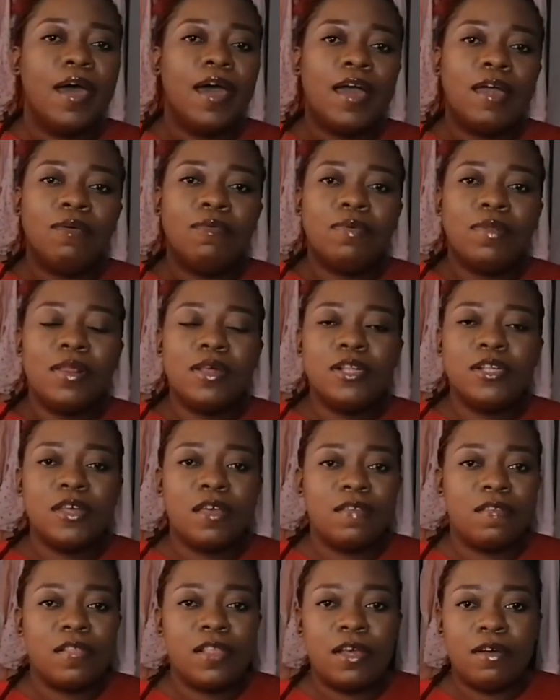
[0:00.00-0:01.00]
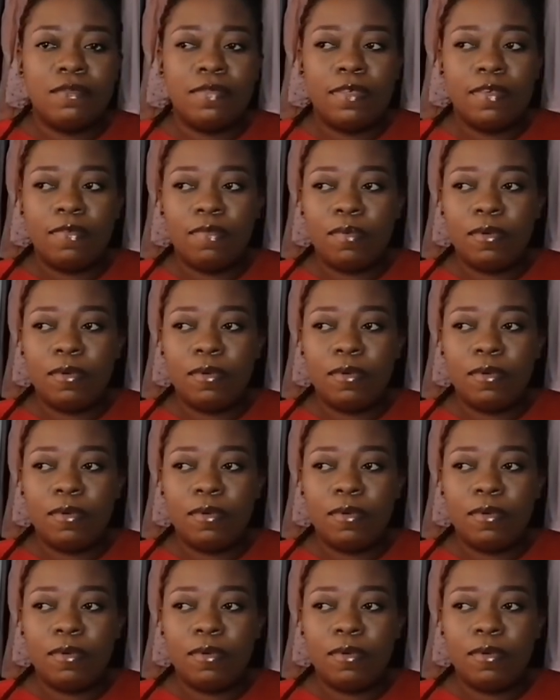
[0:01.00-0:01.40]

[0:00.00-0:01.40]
I really just love this